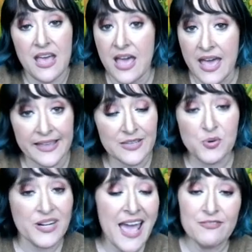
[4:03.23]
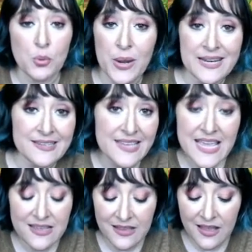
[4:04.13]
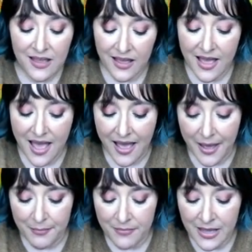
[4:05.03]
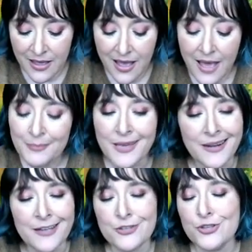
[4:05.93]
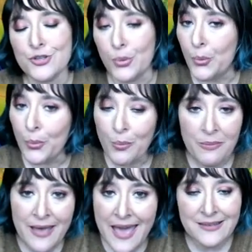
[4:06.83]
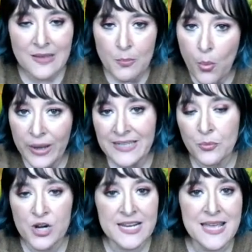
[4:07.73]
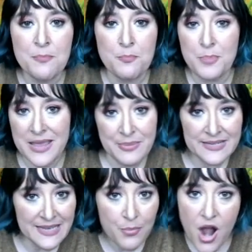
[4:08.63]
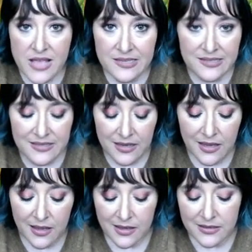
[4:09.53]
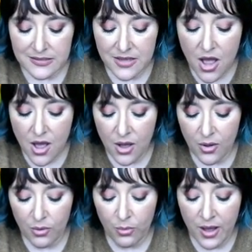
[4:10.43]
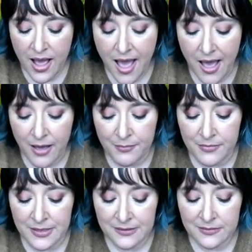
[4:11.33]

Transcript: I guess we're going to have to wait and see. Um, I'm going to assume at some point we're going to get baby zebras. So um,